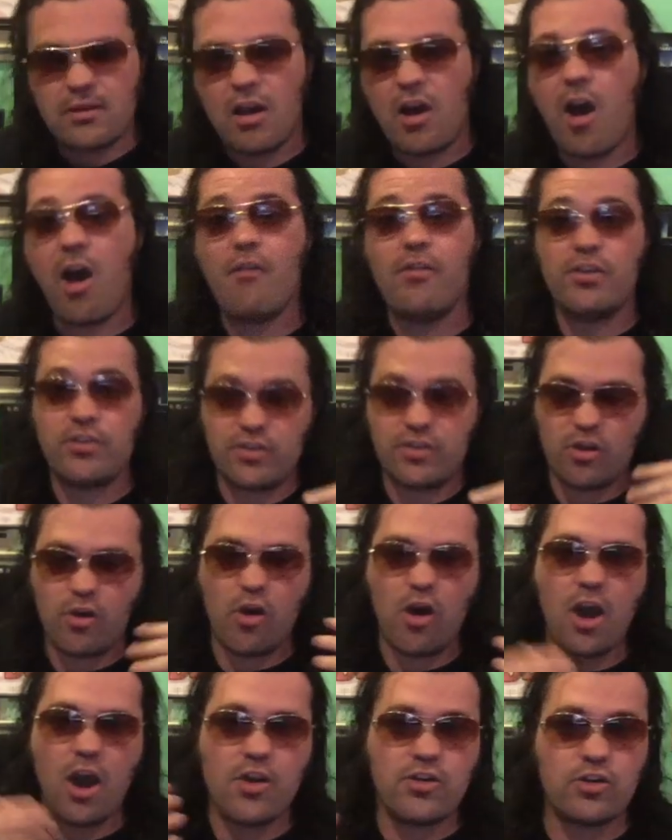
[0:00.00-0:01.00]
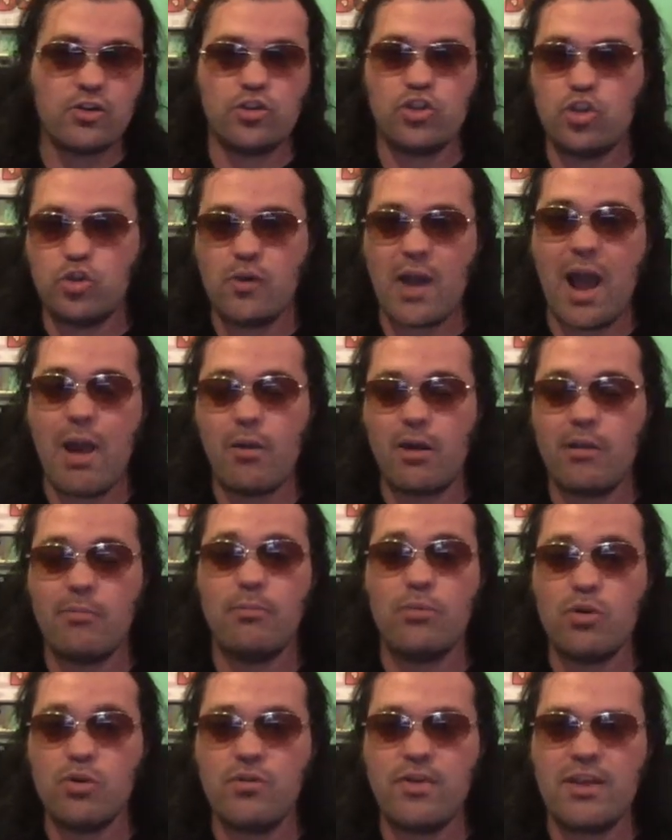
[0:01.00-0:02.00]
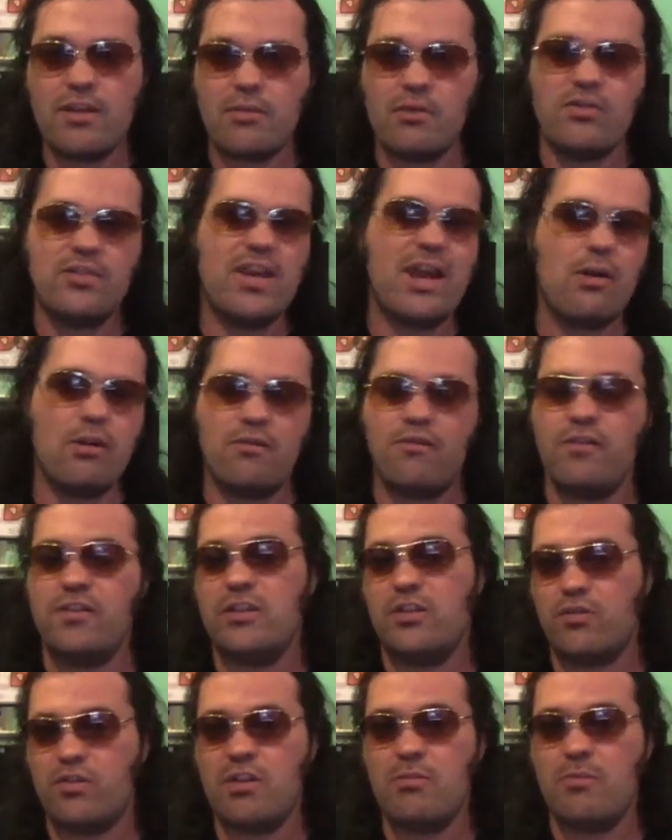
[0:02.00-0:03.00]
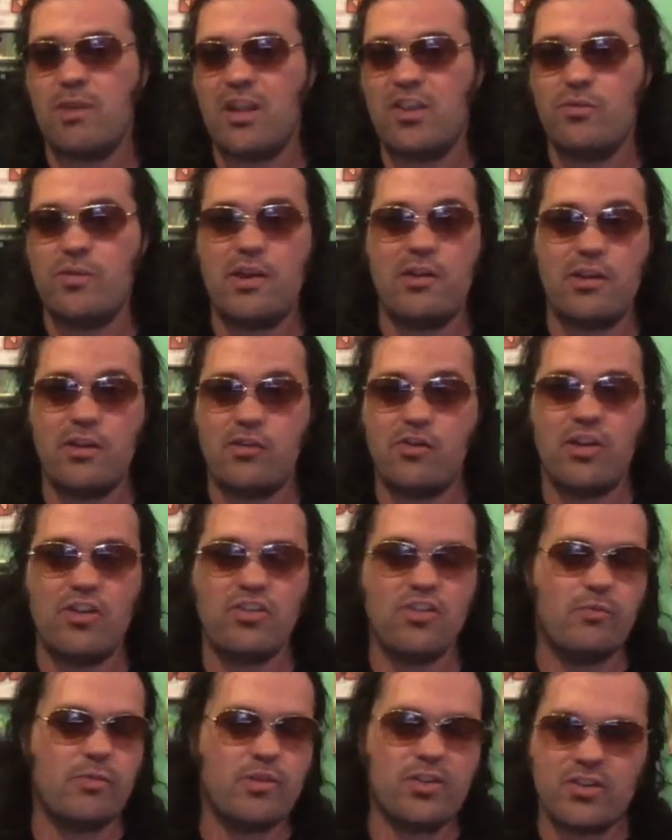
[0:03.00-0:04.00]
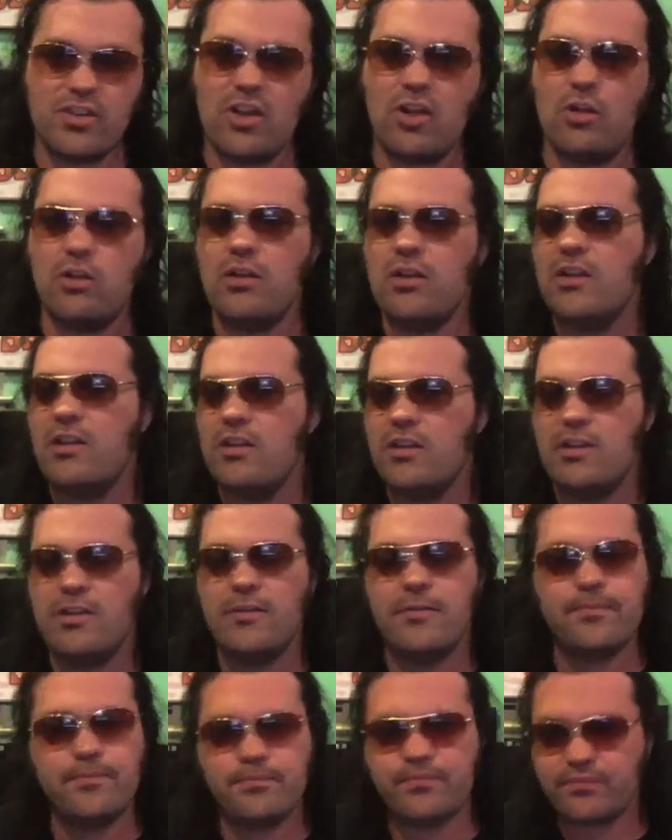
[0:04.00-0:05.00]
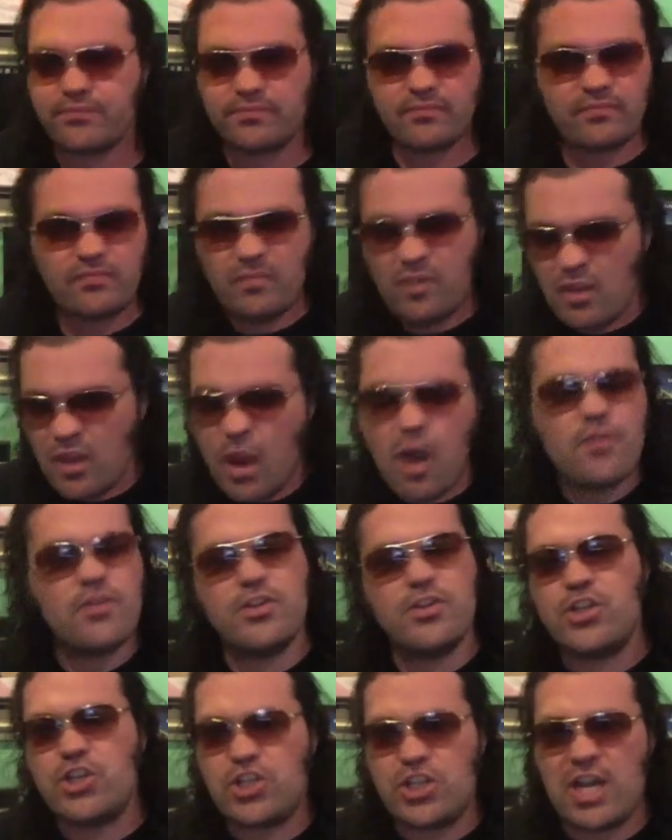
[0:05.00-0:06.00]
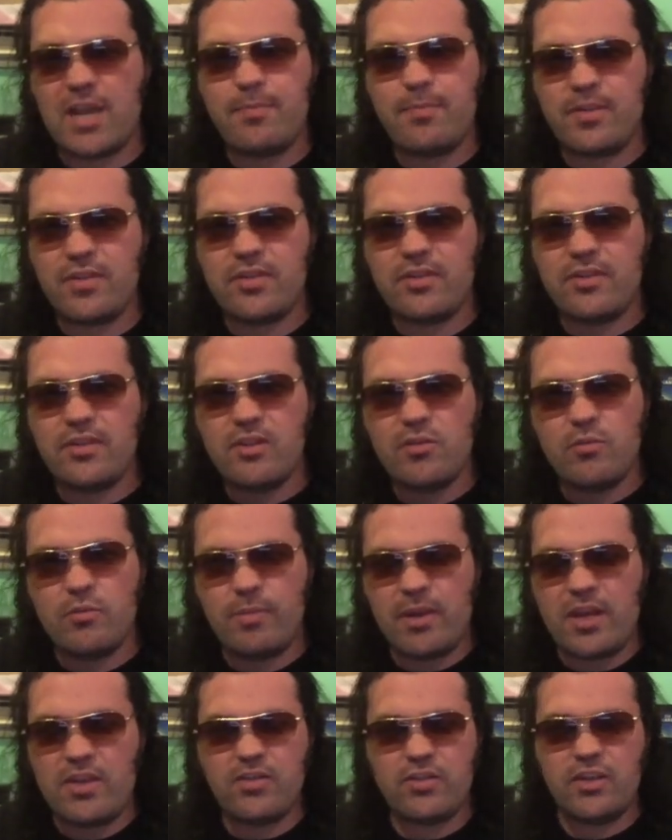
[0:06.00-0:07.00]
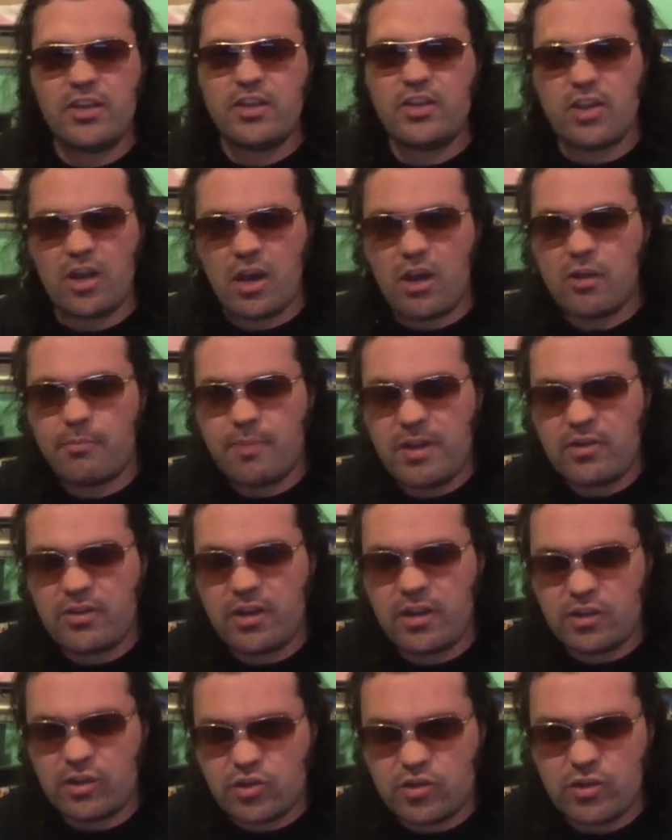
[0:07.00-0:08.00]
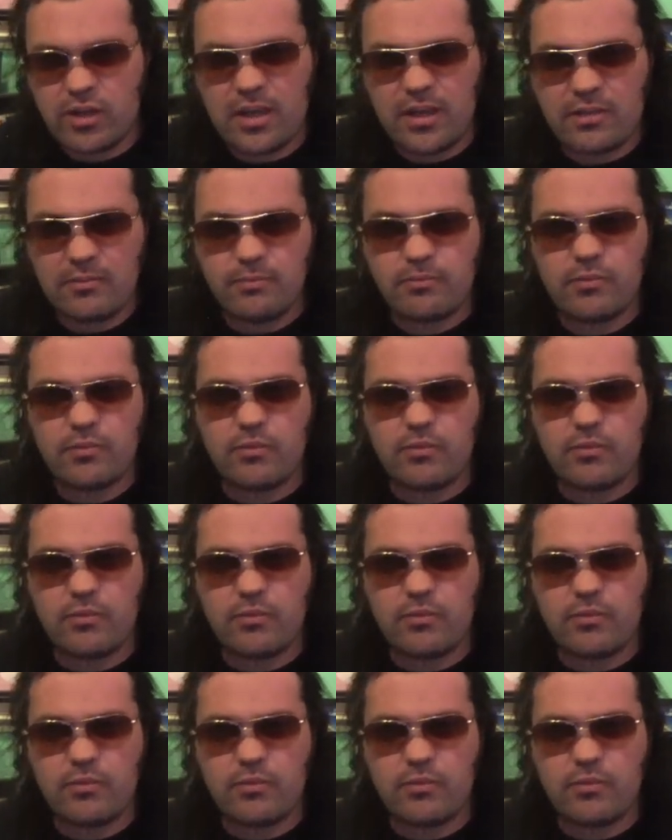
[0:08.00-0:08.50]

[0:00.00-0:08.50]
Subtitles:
almost under 2 hour movie, it was an hour and 53 minutes, without incredible, but still, on the ships, where basically Kong almost drowned like